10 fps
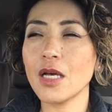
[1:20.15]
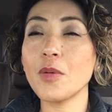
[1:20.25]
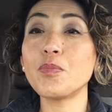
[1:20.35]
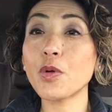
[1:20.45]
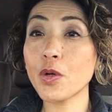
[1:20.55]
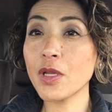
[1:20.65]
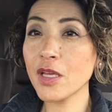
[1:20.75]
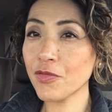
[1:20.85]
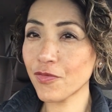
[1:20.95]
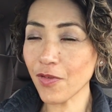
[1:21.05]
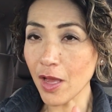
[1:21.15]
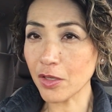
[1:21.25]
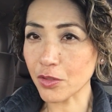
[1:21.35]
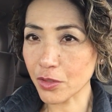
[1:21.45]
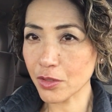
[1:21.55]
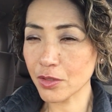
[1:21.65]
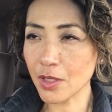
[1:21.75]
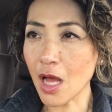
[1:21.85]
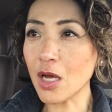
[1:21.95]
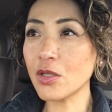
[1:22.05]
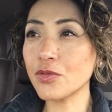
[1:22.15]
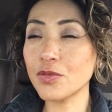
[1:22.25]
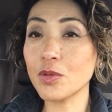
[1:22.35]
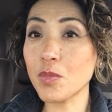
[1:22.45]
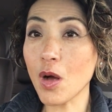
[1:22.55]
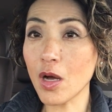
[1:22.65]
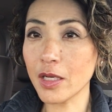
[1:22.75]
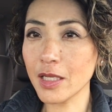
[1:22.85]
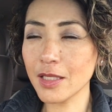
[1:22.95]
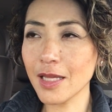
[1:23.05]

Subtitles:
a burning fire out of your body.